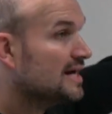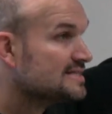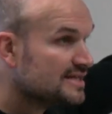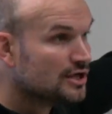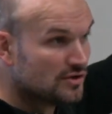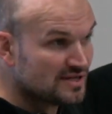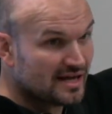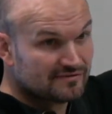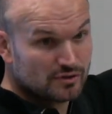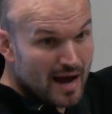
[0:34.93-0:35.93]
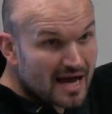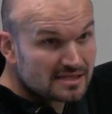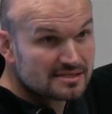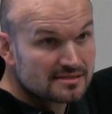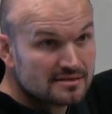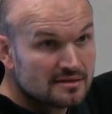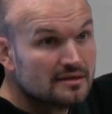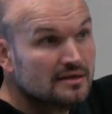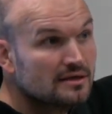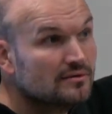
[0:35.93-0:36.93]
I see cosine of 2x,
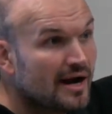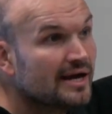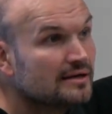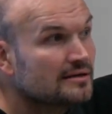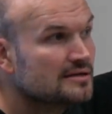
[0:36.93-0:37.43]
right?